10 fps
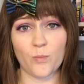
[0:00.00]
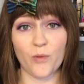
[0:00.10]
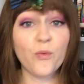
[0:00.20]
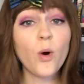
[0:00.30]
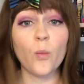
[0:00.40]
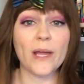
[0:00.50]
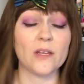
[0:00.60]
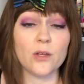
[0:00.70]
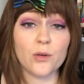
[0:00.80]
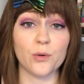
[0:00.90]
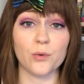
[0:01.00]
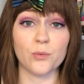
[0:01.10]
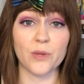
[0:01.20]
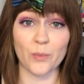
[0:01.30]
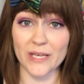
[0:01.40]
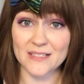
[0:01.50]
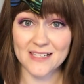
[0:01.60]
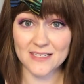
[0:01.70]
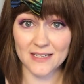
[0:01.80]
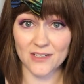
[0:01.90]
Before Wynn knew that we
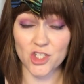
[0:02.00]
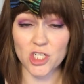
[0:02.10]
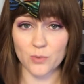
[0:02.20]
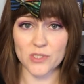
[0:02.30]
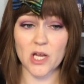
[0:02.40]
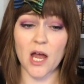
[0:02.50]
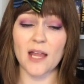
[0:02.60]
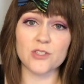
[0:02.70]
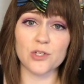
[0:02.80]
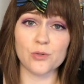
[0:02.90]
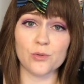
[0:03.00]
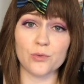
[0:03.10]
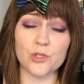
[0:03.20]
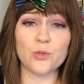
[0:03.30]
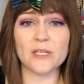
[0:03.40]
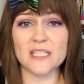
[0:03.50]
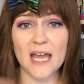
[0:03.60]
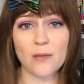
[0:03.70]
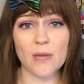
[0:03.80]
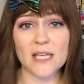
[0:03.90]
existed, she was taught to do
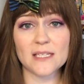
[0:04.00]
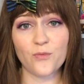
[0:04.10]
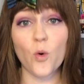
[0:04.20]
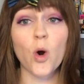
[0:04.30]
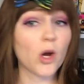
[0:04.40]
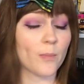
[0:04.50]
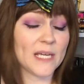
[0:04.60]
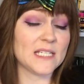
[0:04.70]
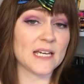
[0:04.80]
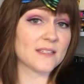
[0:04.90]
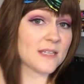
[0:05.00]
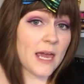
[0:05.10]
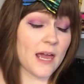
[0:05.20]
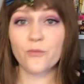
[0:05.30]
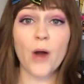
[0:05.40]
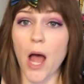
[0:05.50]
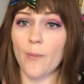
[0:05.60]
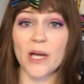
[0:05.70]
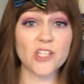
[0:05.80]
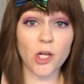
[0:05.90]
containment for her PTSD
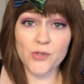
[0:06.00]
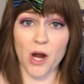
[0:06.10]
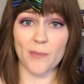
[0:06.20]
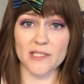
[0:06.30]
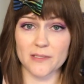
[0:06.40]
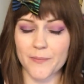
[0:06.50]
from adult traumas.